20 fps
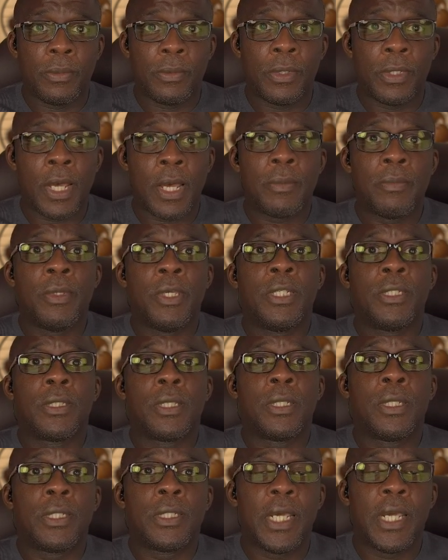That means that
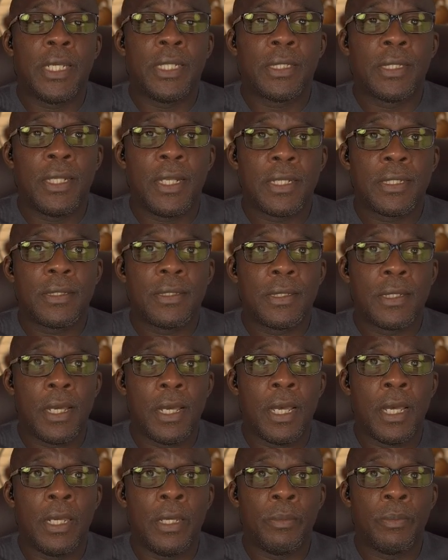it takes less
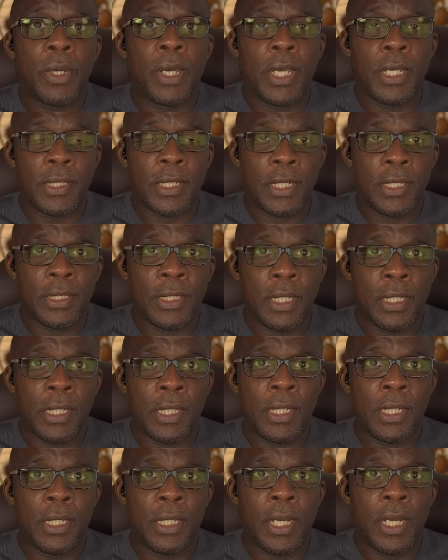time, as I said
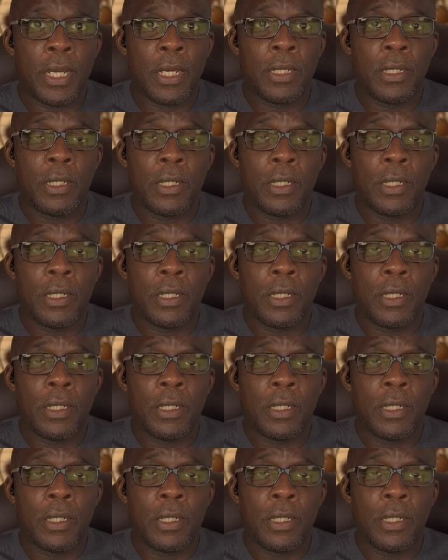earlier,